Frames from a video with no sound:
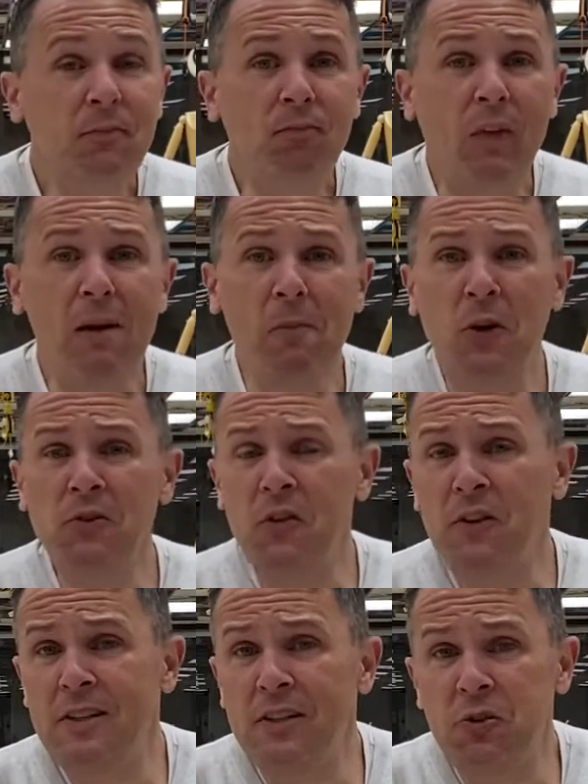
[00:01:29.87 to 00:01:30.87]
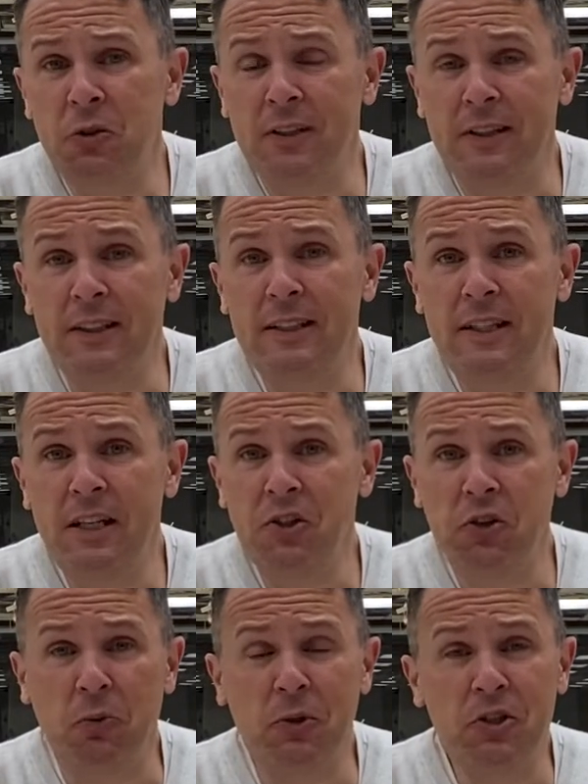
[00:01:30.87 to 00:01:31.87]
I'm also the district lead
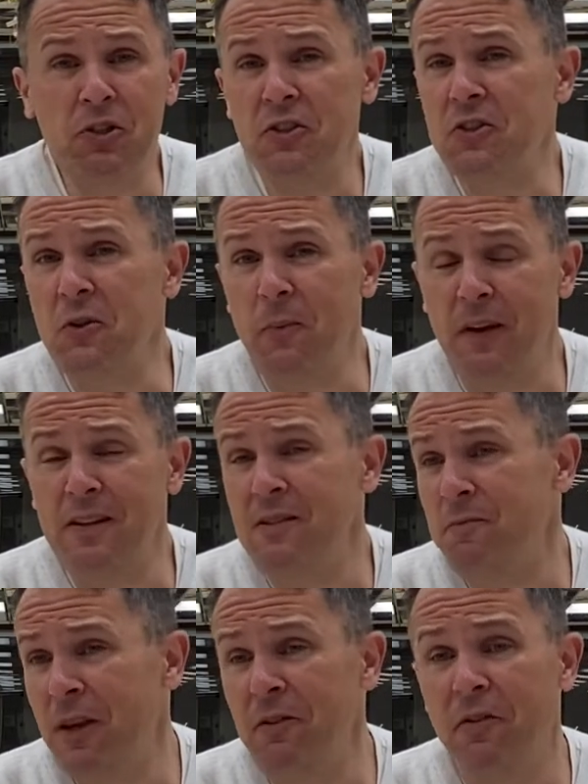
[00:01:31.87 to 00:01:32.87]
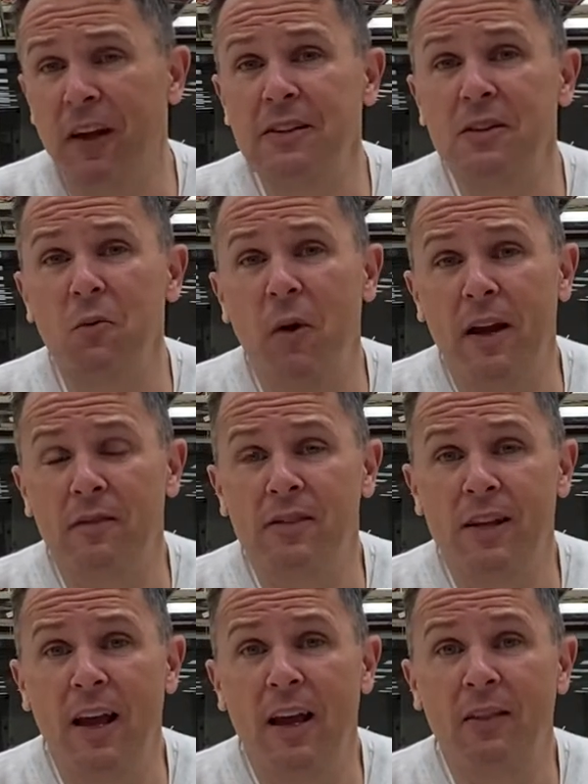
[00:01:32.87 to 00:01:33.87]
teacher, which is just a big fancy way of
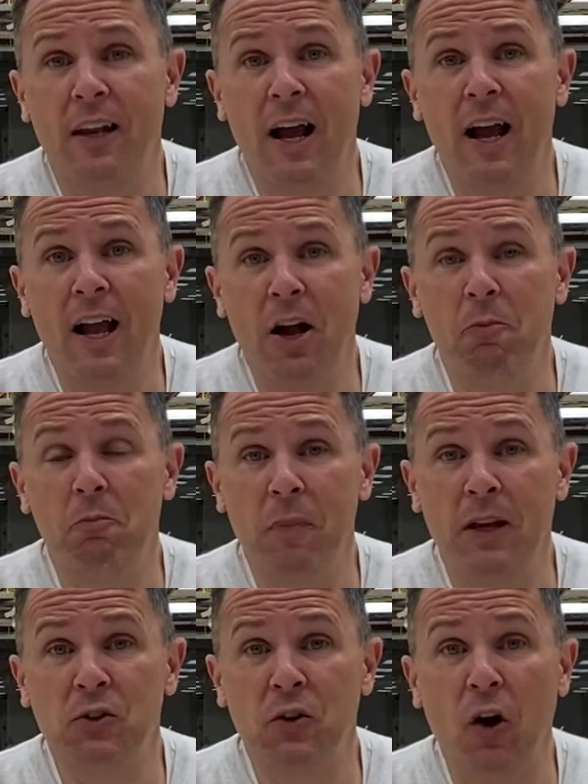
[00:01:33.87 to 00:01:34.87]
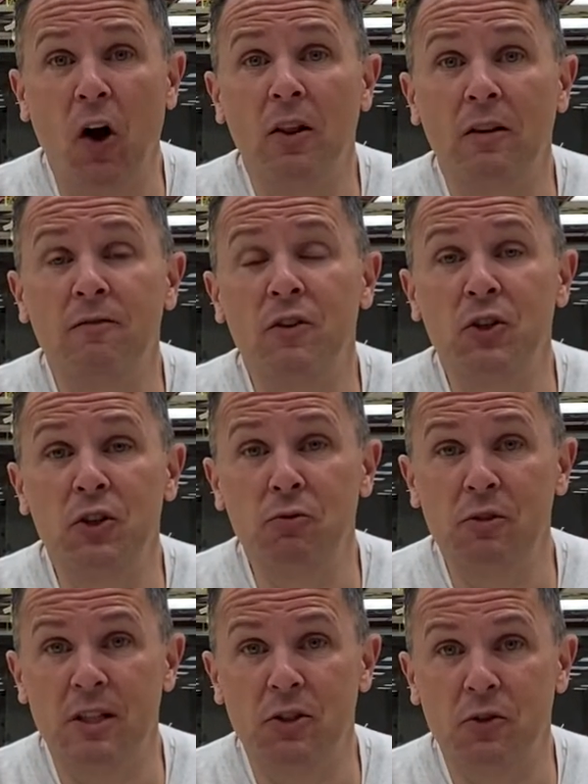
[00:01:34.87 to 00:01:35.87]
saying that I help mentor all of the new
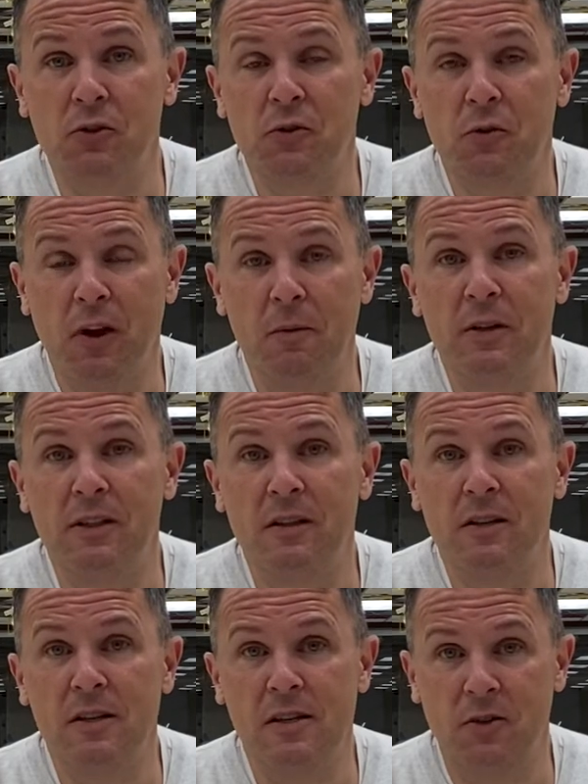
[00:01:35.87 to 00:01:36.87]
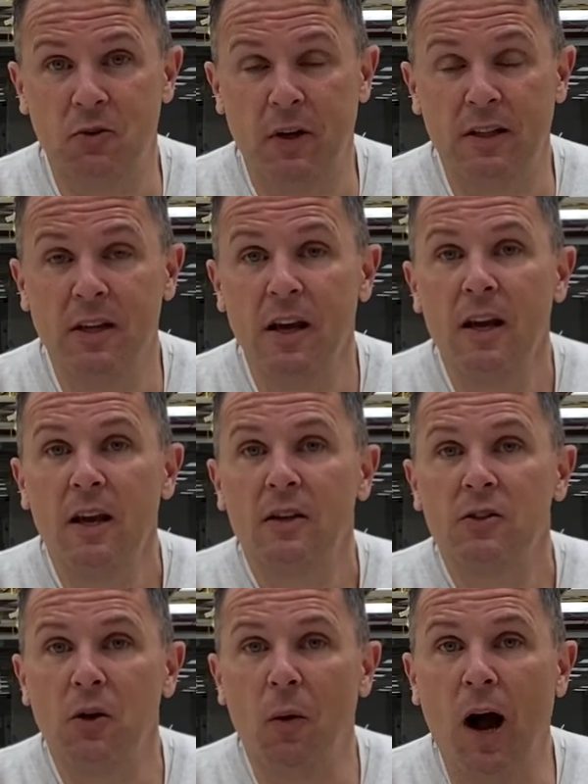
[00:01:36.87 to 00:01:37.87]
teachers who come into the district.
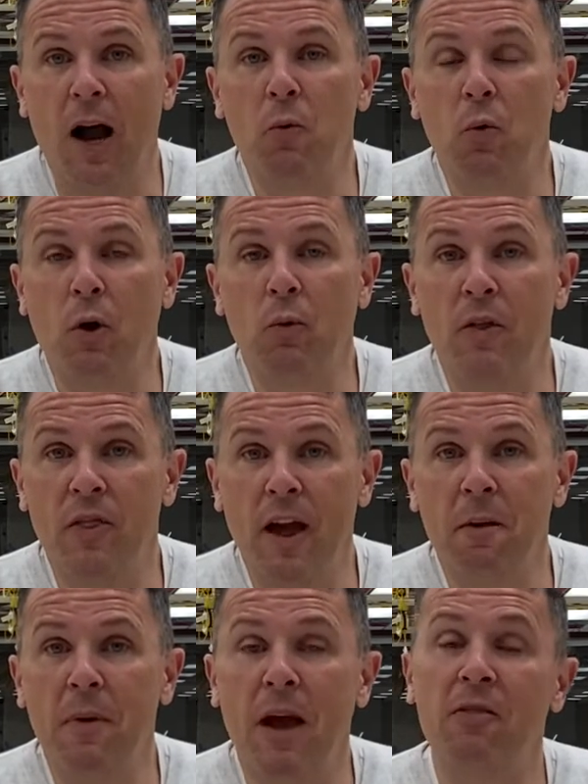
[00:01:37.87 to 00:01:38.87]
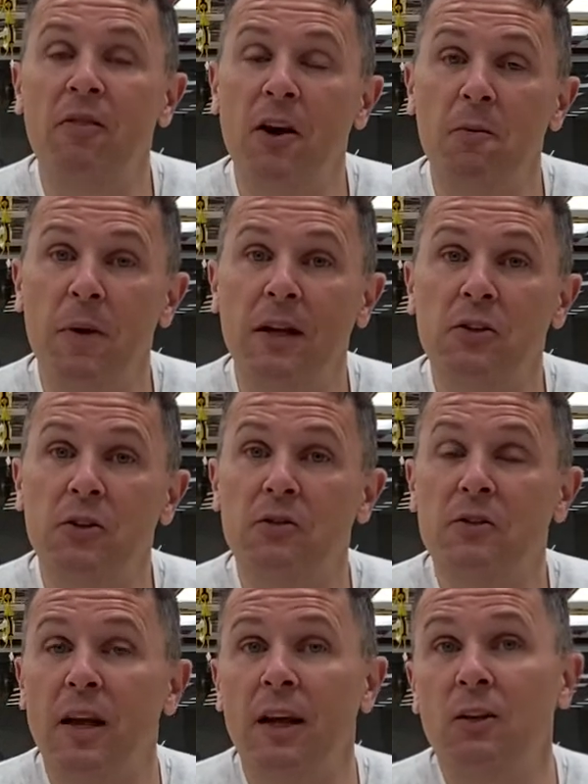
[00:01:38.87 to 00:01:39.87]
So I work with them and their mentors
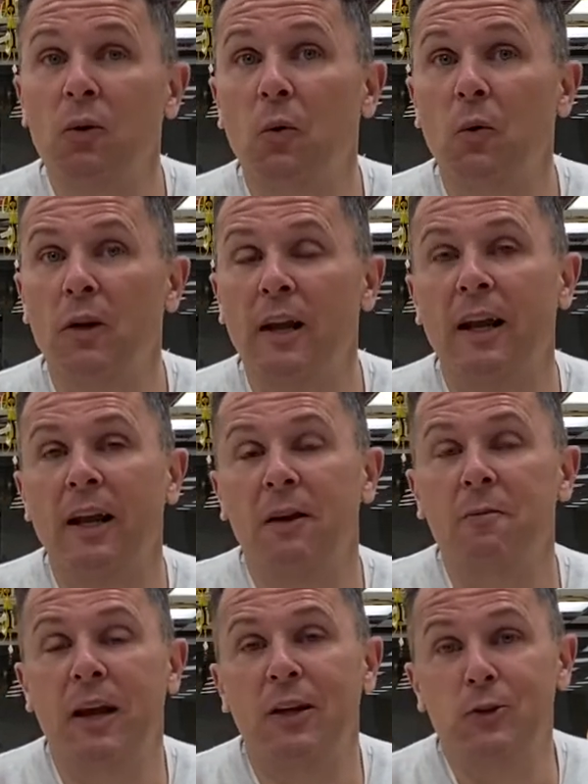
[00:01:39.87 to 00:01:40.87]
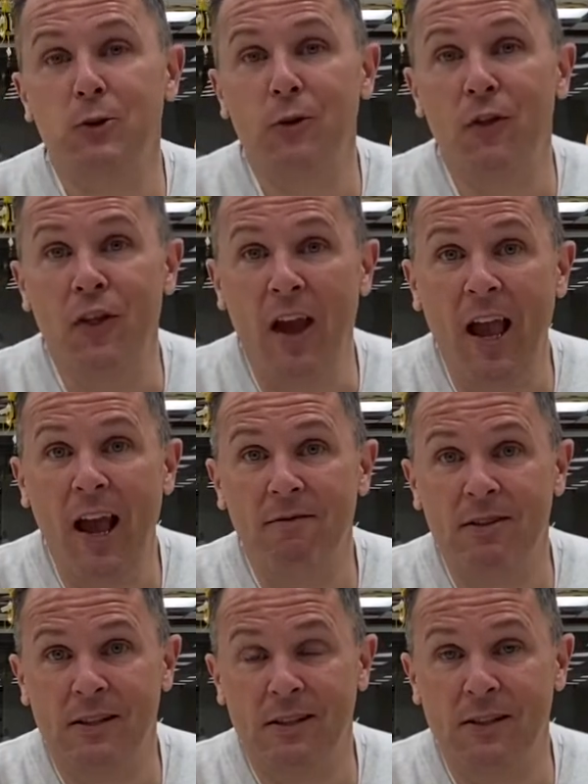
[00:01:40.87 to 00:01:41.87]
and coordinating and making sure they have a
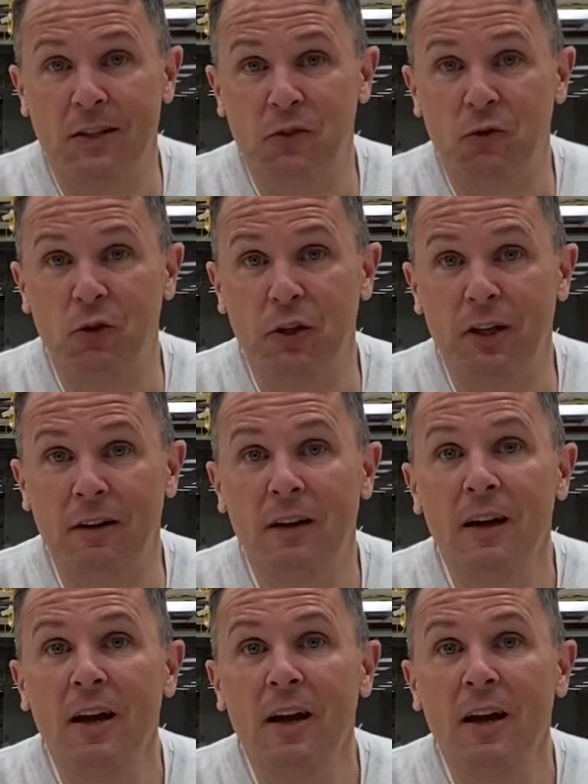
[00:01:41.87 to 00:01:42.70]
successful year